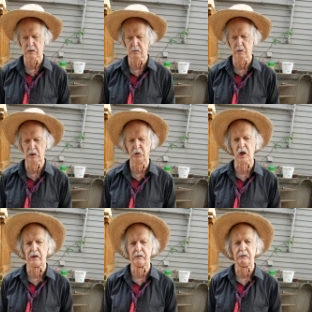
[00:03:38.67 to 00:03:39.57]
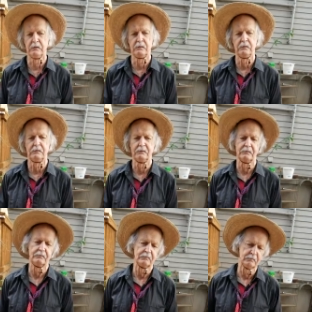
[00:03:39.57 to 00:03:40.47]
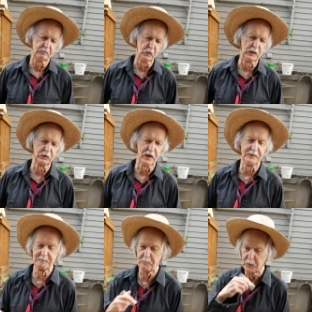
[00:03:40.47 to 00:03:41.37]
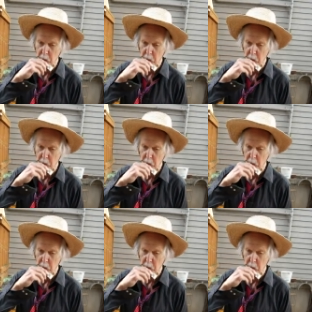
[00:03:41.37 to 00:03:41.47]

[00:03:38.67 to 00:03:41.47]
Well done. Well done.